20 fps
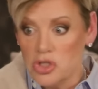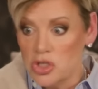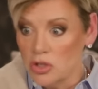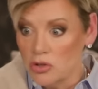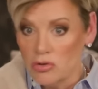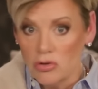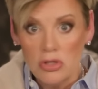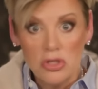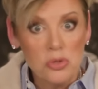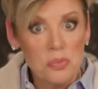
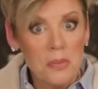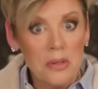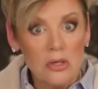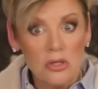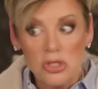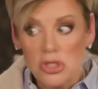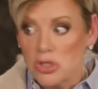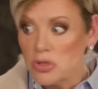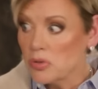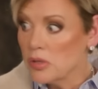children's
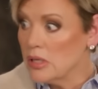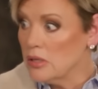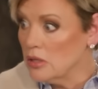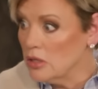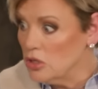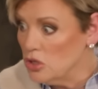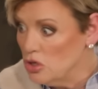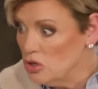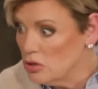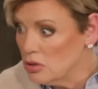ministry,
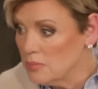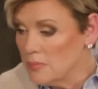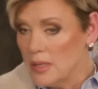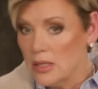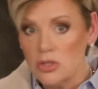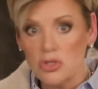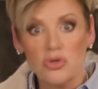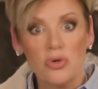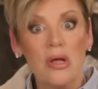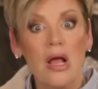the youth
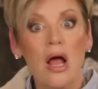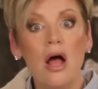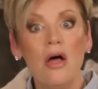ministry,